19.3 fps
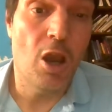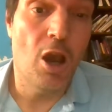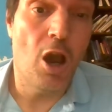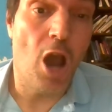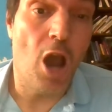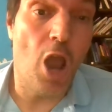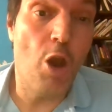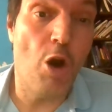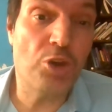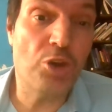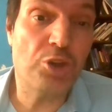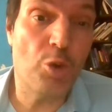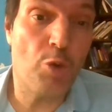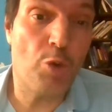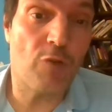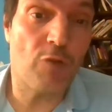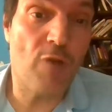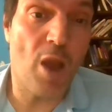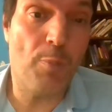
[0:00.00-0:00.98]
I also
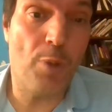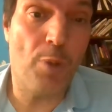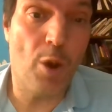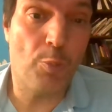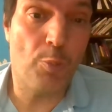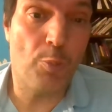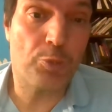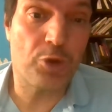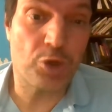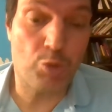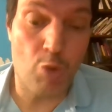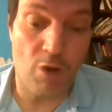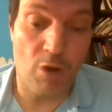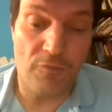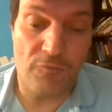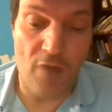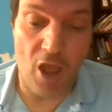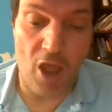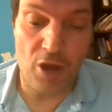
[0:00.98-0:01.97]
want to wrap up just one
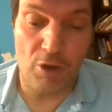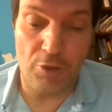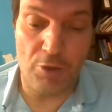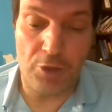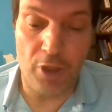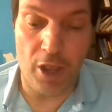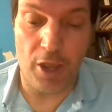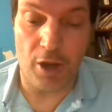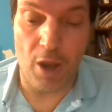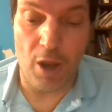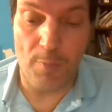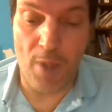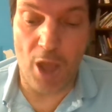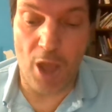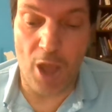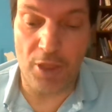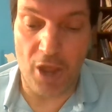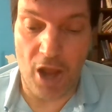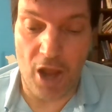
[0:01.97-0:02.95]
final thing
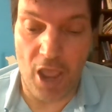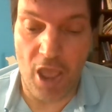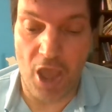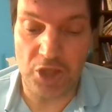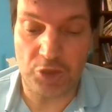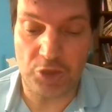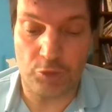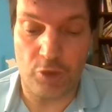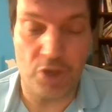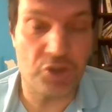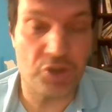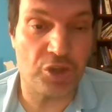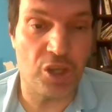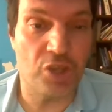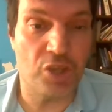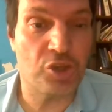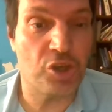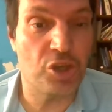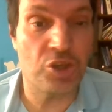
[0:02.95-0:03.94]
about that I asked
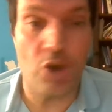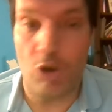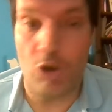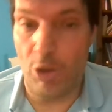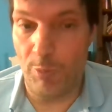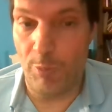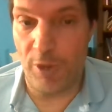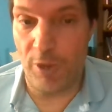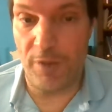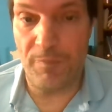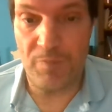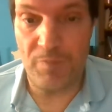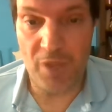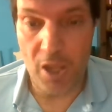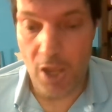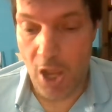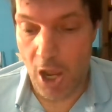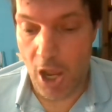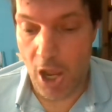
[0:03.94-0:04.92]
Francine. She told me,
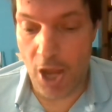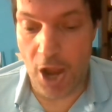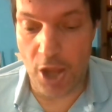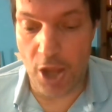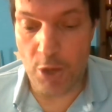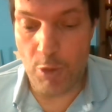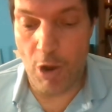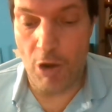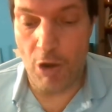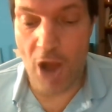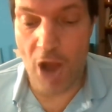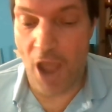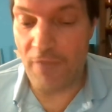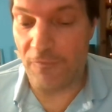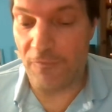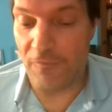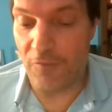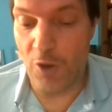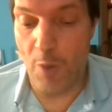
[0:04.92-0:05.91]
and I quote, "I
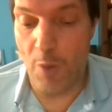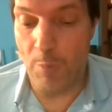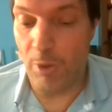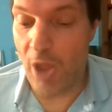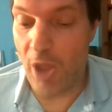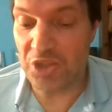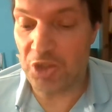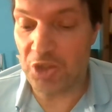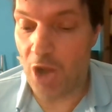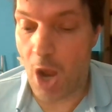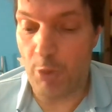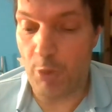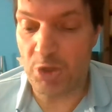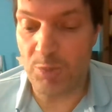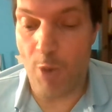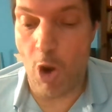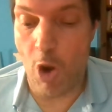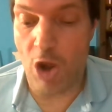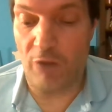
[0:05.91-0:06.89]
feel blessed that I
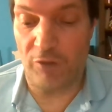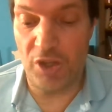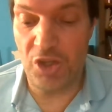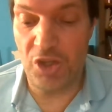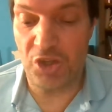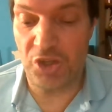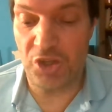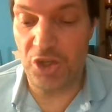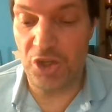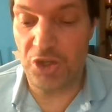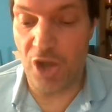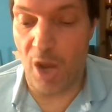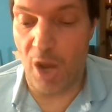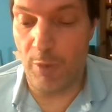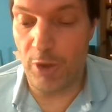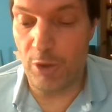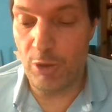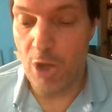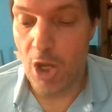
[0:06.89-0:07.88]
was part of
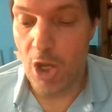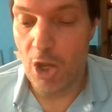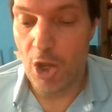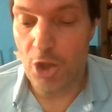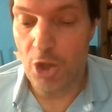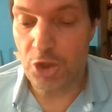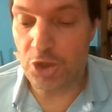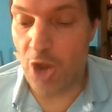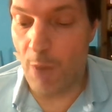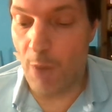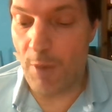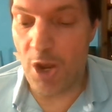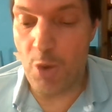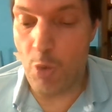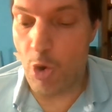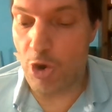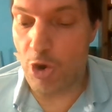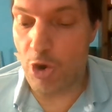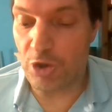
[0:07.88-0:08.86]
ECW. So many
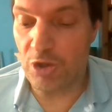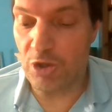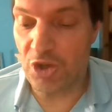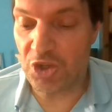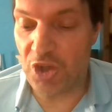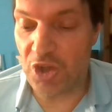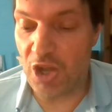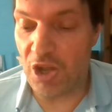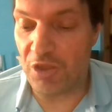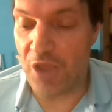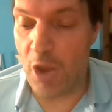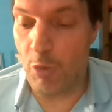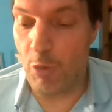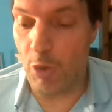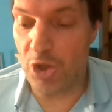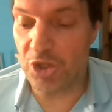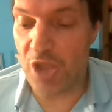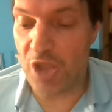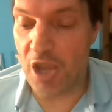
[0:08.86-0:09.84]
workers say that they
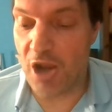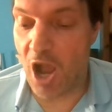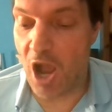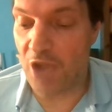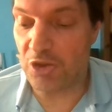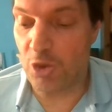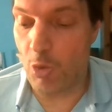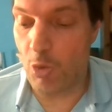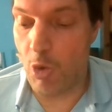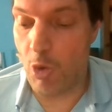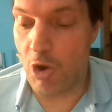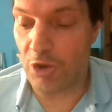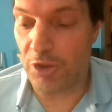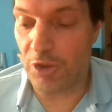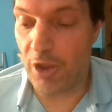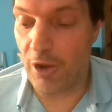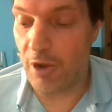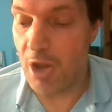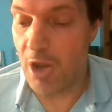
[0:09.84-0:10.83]
wish they got to work
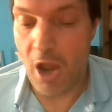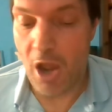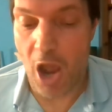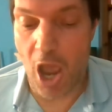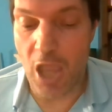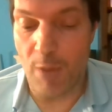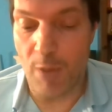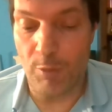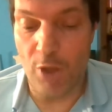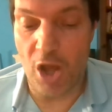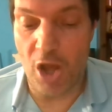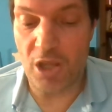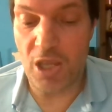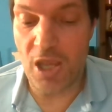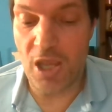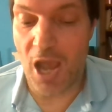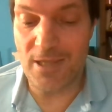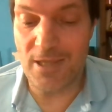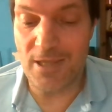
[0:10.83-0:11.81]
there. I am
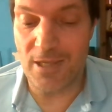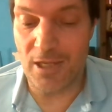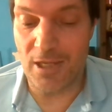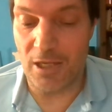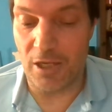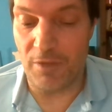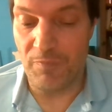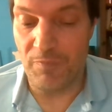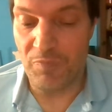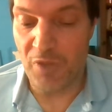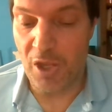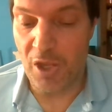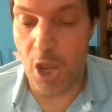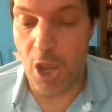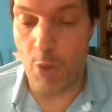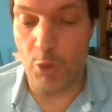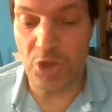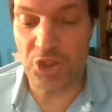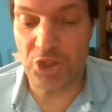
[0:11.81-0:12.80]
lucky I did it.
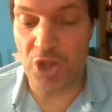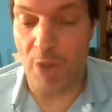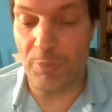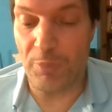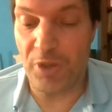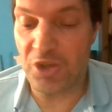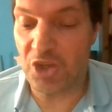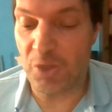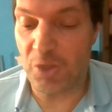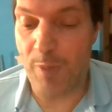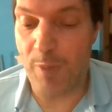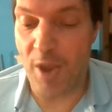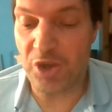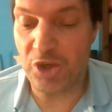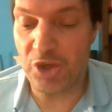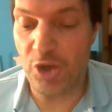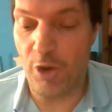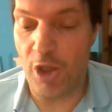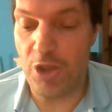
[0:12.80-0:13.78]
It was something
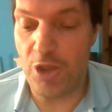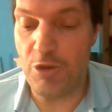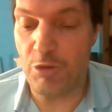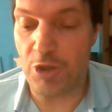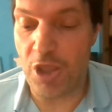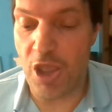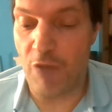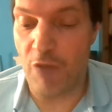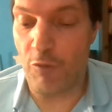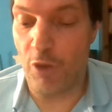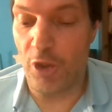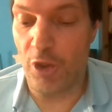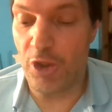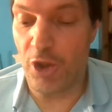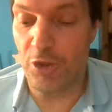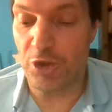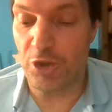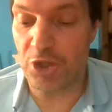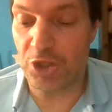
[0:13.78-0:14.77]
special, and you can't really
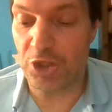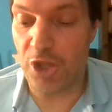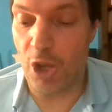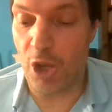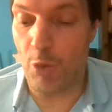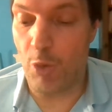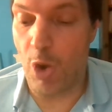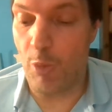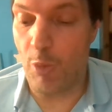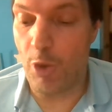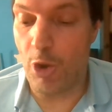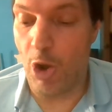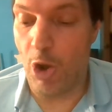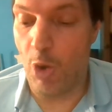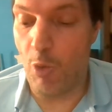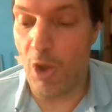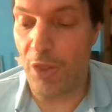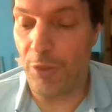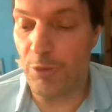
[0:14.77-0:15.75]
understand what we
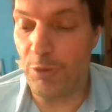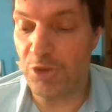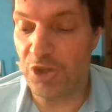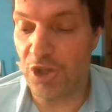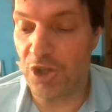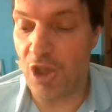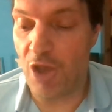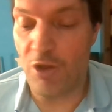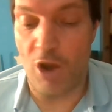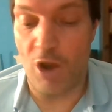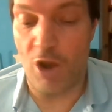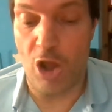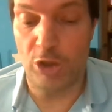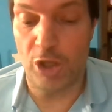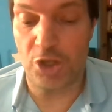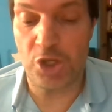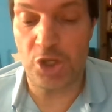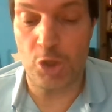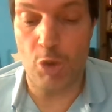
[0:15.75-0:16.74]
all went through together
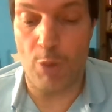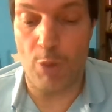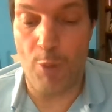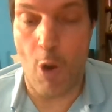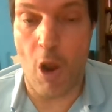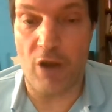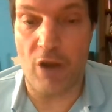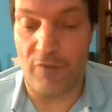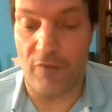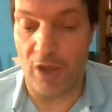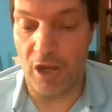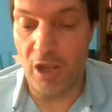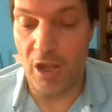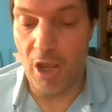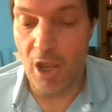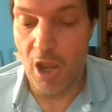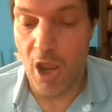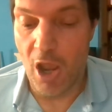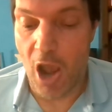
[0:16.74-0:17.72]
unless you were part of it.
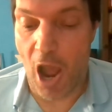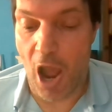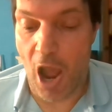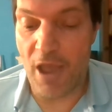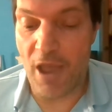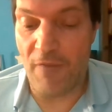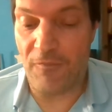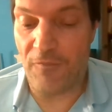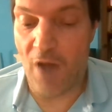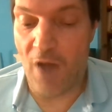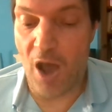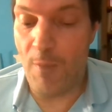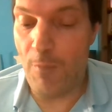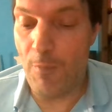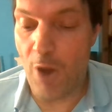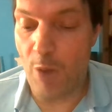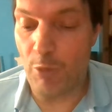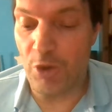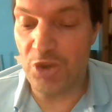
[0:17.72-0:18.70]
I have fond
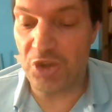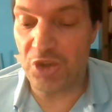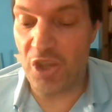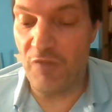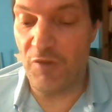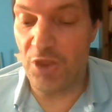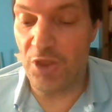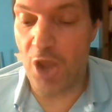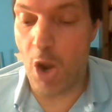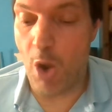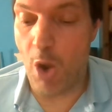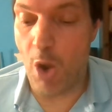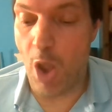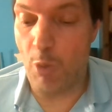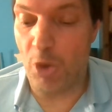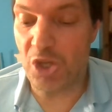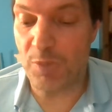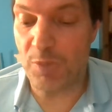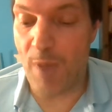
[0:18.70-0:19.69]
memories, even though I
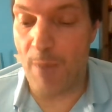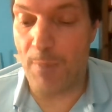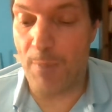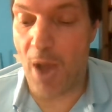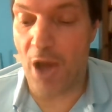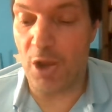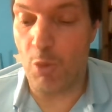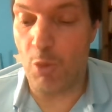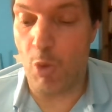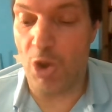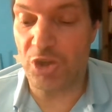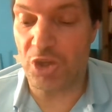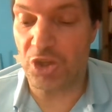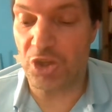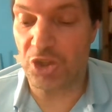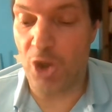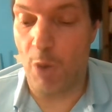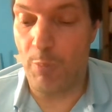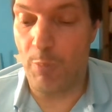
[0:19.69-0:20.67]
wish my body
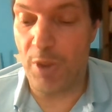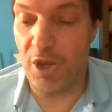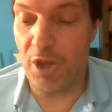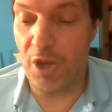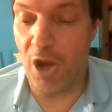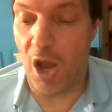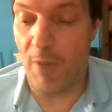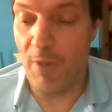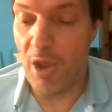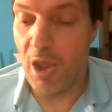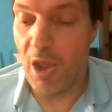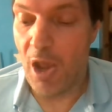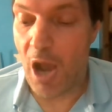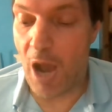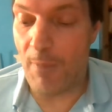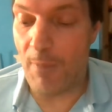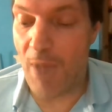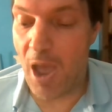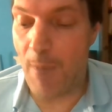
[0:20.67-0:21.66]
wasn't so beat up.
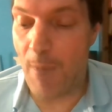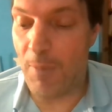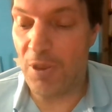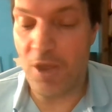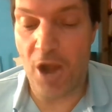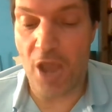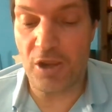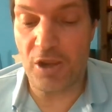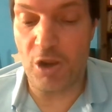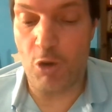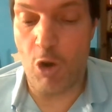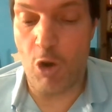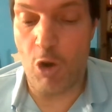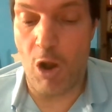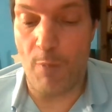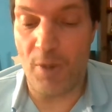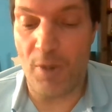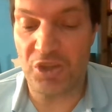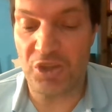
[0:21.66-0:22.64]
I'm happy that I can
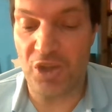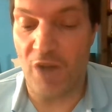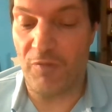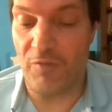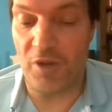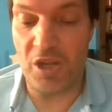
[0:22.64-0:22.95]
call myself an